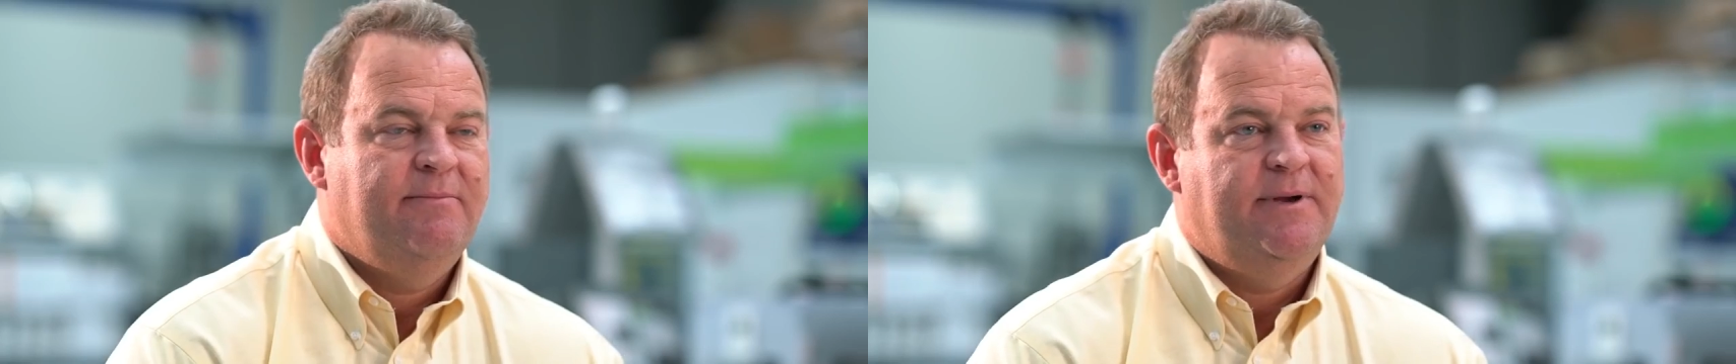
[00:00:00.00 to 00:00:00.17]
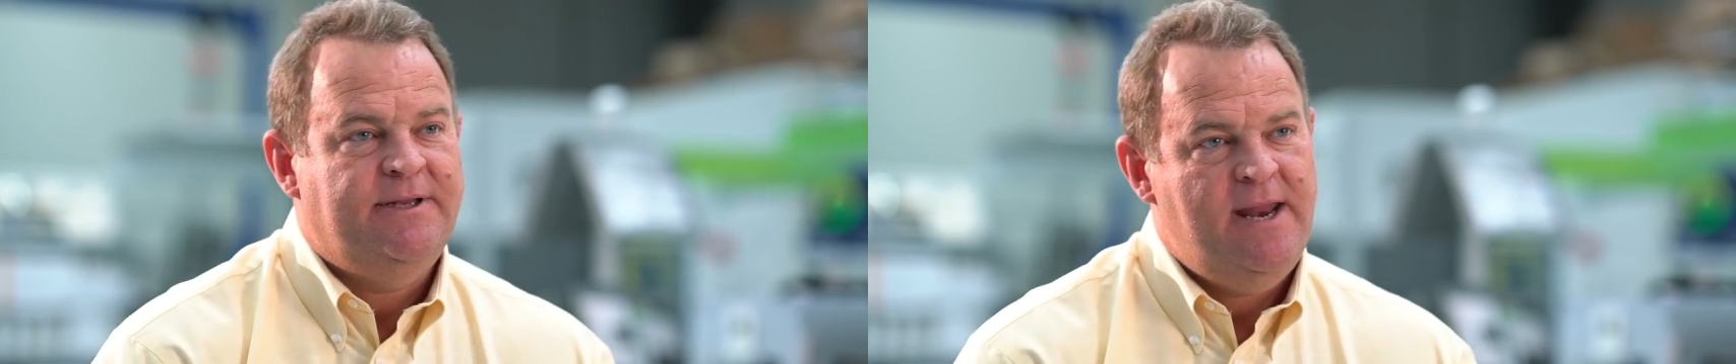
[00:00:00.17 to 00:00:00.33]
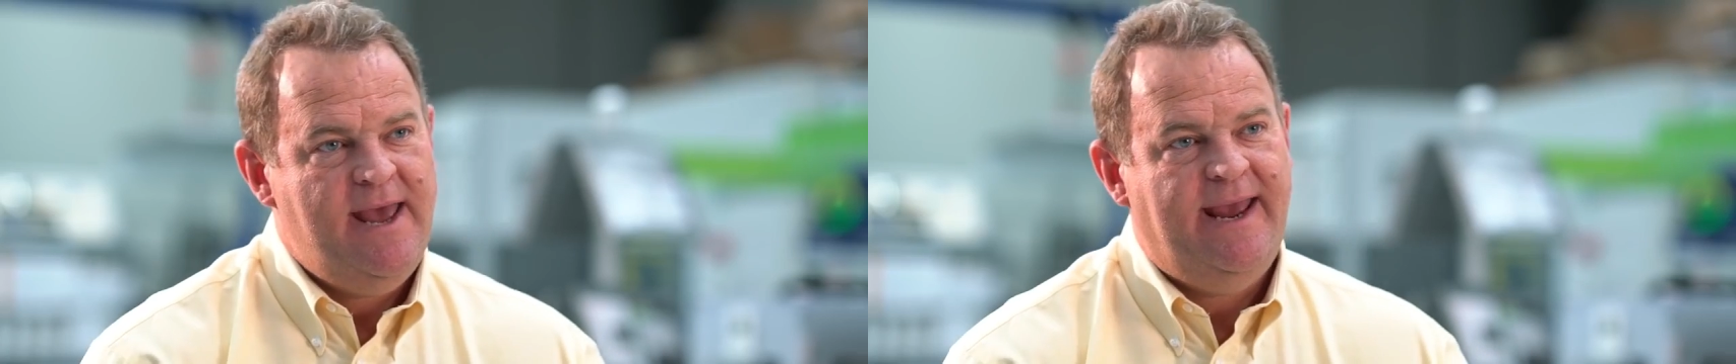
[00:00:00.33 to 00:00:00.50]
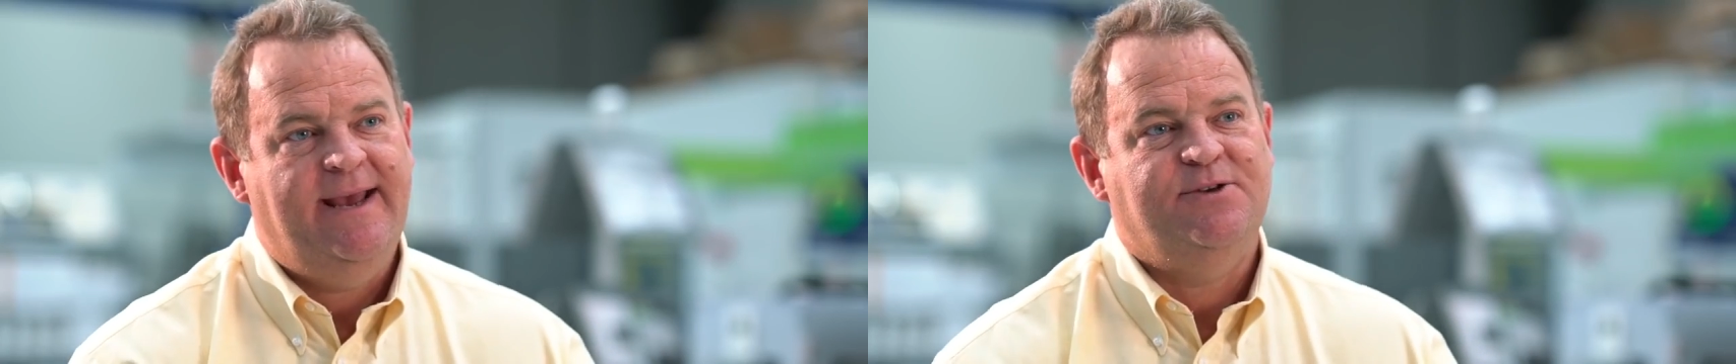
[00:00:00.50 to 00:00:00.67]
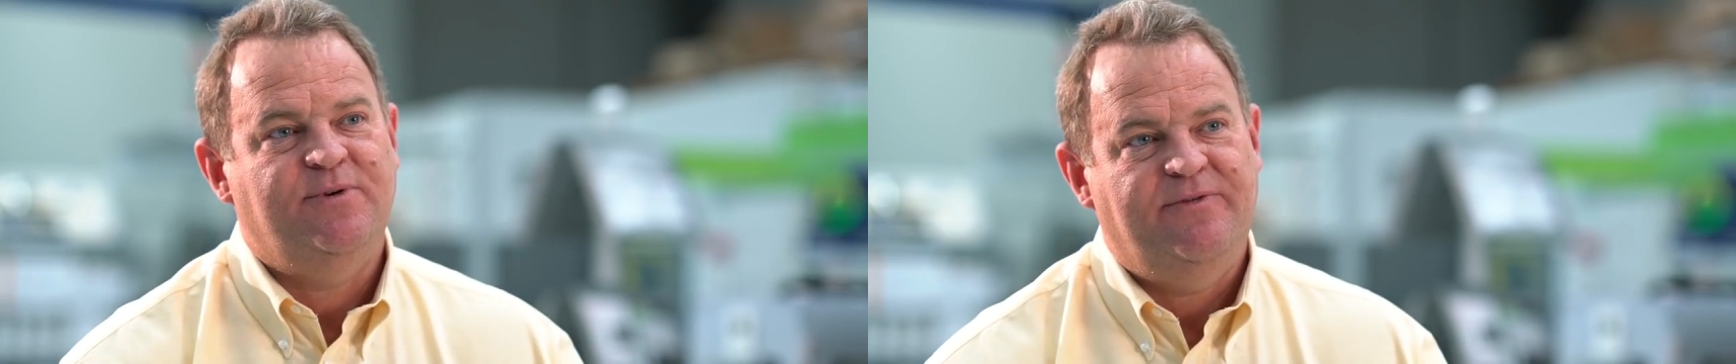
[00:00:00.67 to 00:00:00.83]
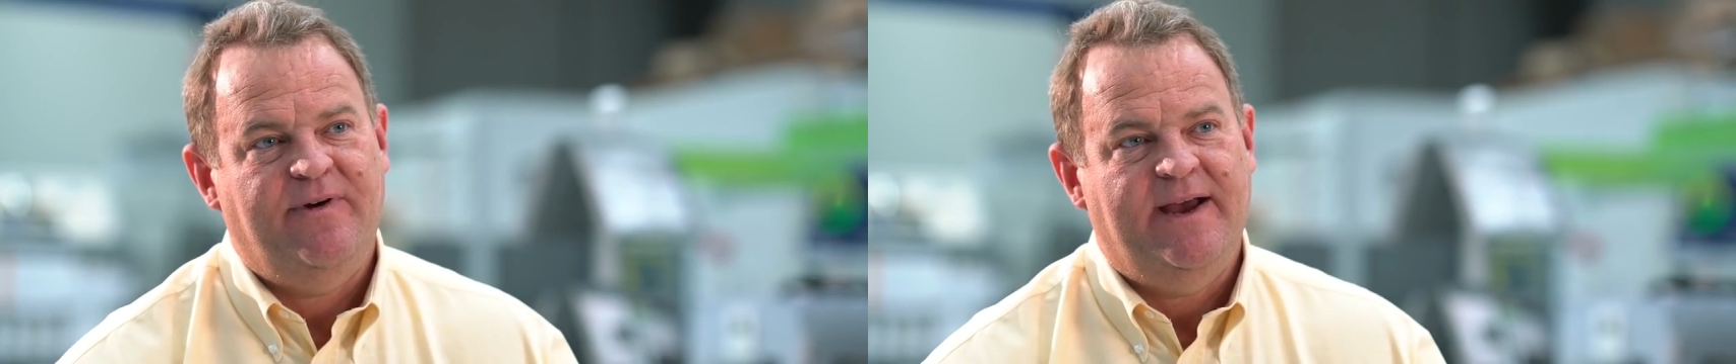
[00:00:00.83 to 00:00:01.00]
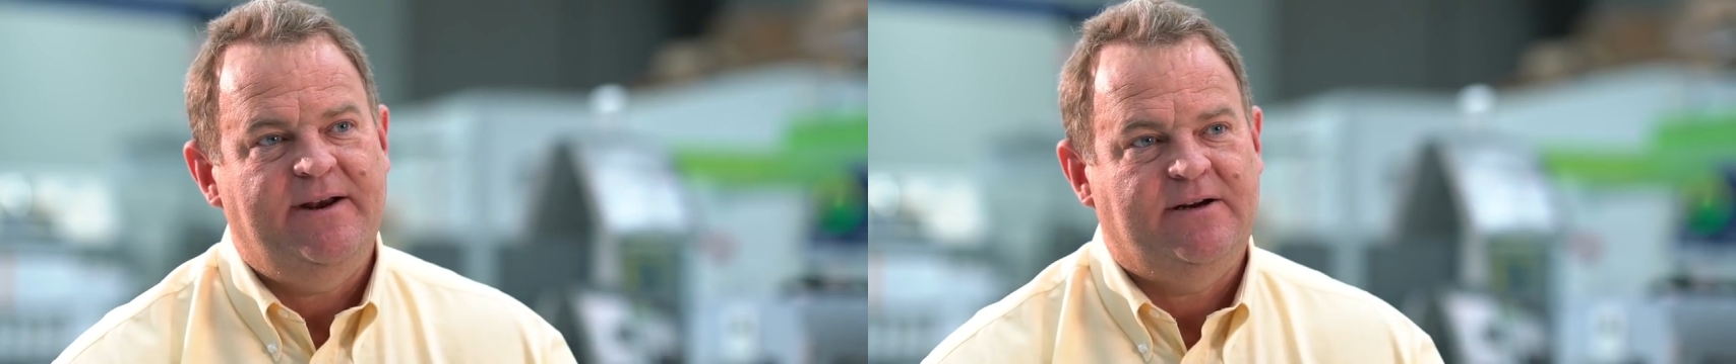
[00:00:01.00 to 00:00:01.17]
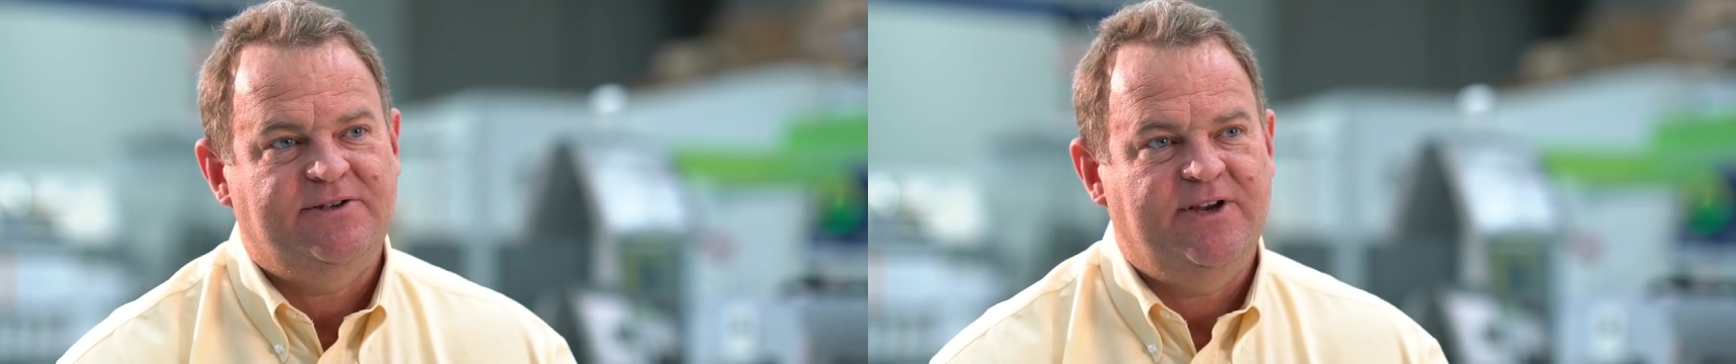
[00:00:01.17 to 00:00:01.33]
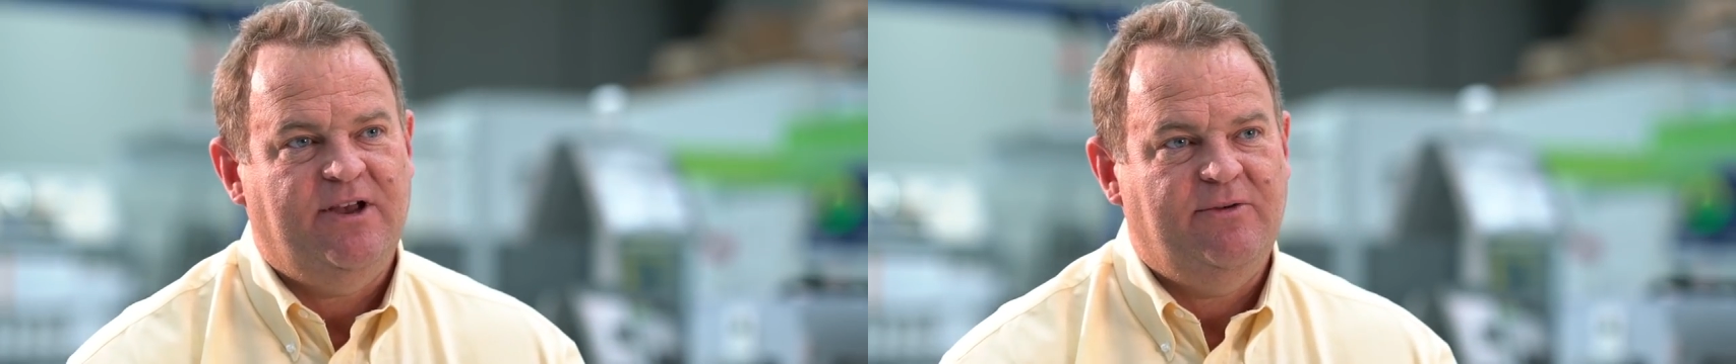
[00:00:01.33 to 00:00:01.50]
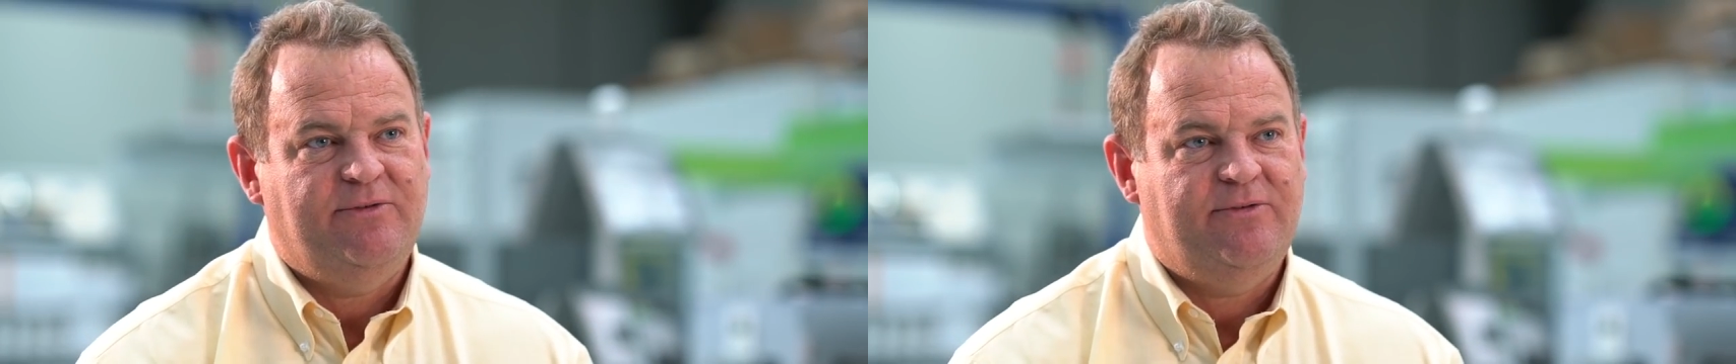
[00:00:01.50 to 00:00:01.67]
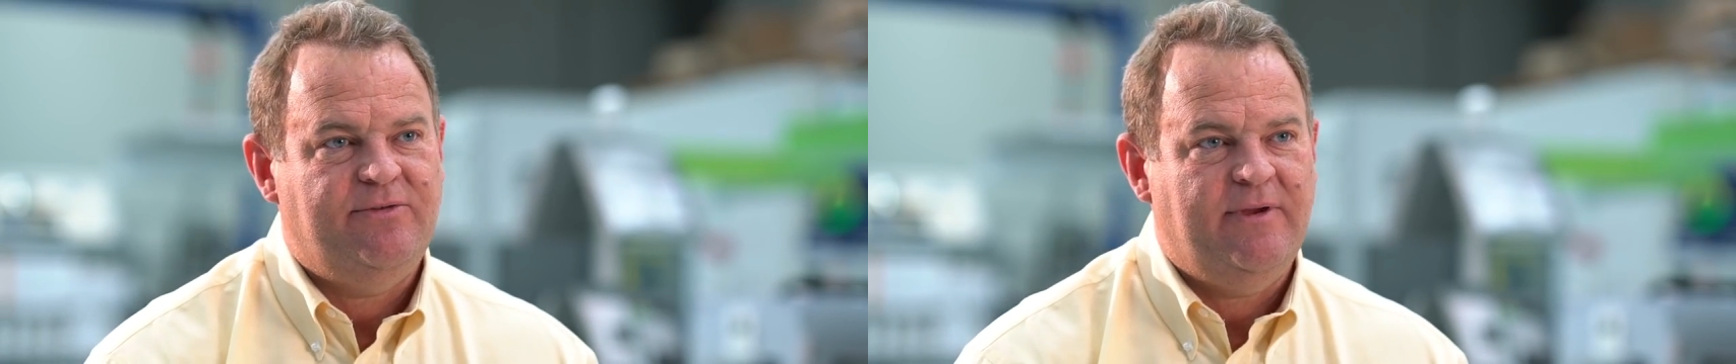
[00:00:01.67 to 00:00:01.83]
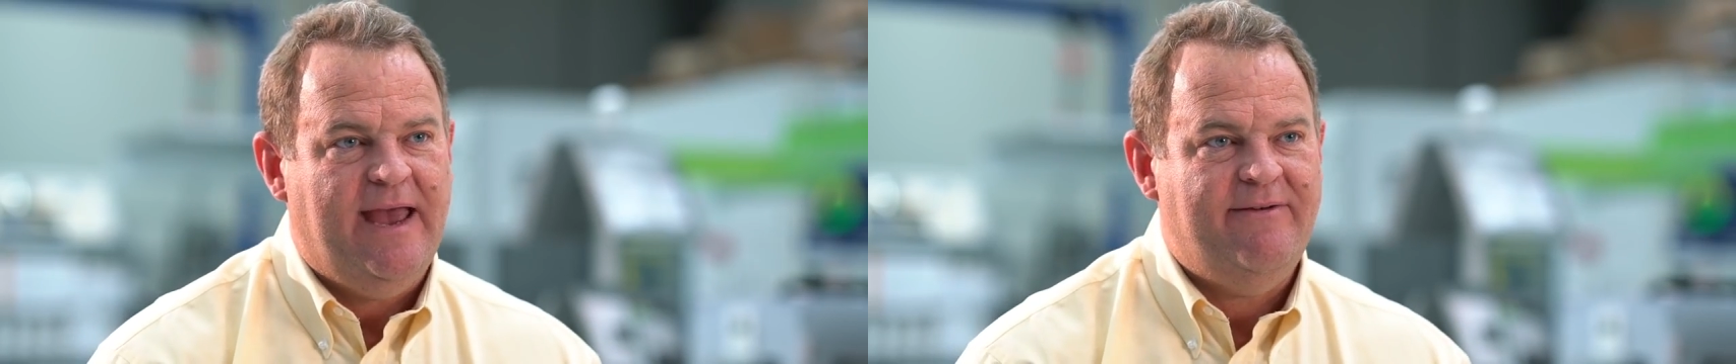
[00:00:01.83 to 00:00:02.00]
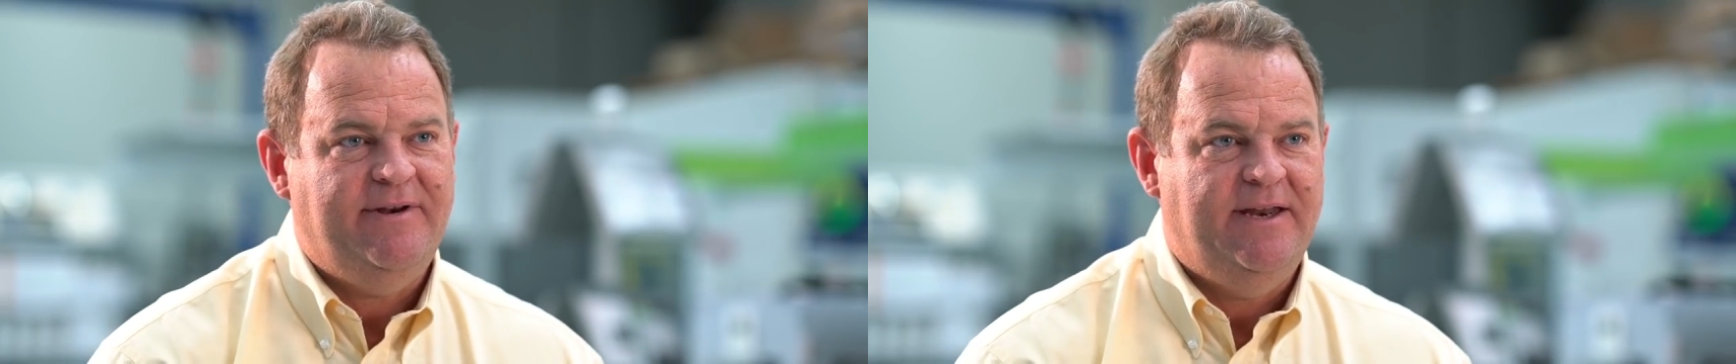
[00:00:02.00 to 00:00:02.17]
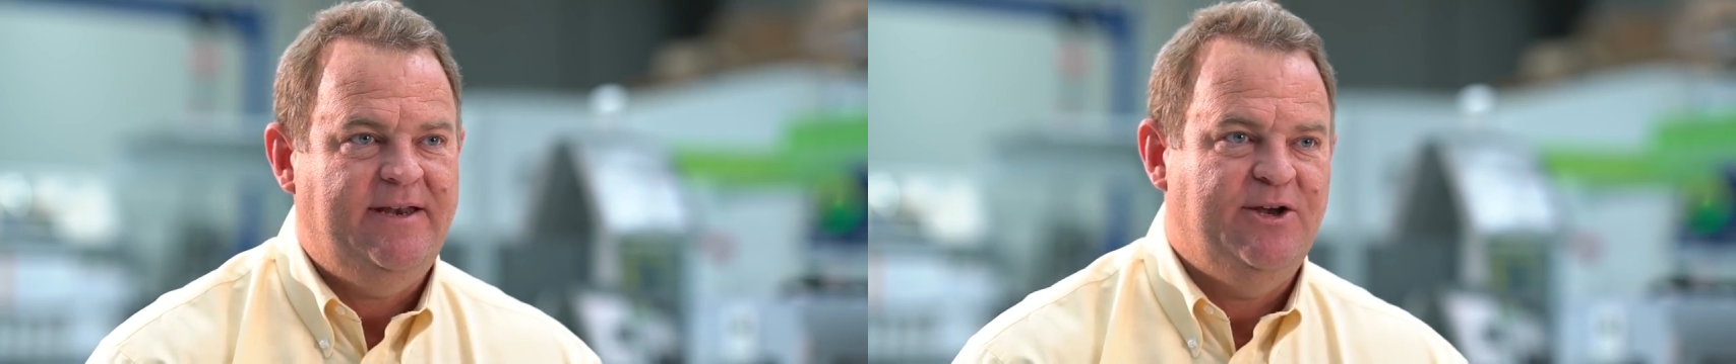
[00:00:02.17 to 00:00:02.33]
But today, as we find ourselves having to